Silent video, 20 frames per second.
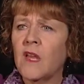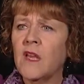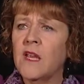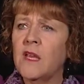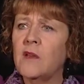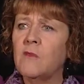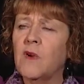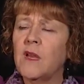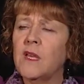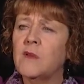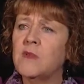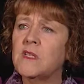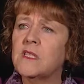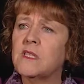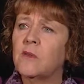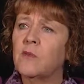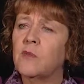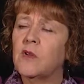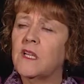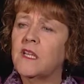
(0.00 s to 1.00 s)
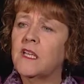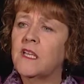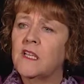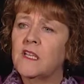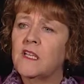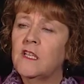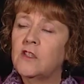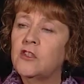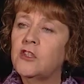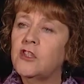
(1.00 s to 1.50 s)
It may be simply
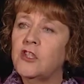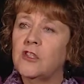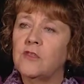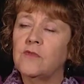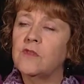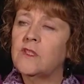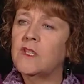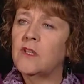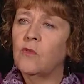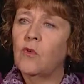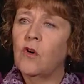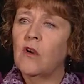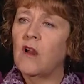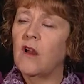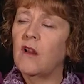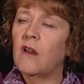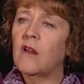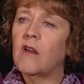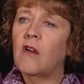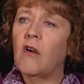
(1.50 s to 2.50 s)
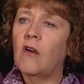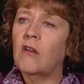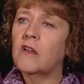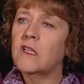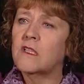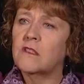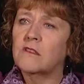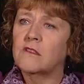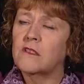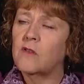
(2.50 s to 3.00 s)
choosing what colour
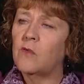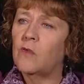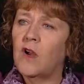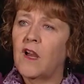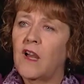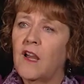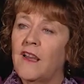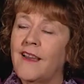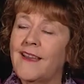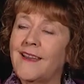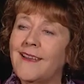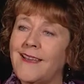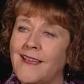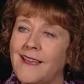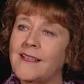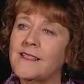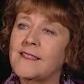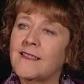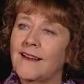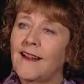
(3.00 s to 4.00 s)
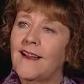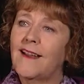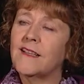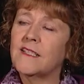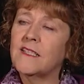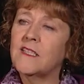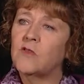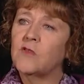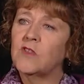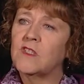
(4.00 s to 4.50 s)
cardigan to wear is an
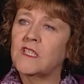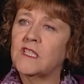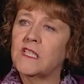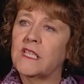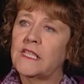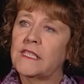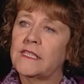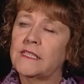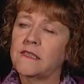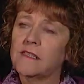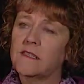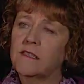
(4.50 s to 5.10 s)
activity.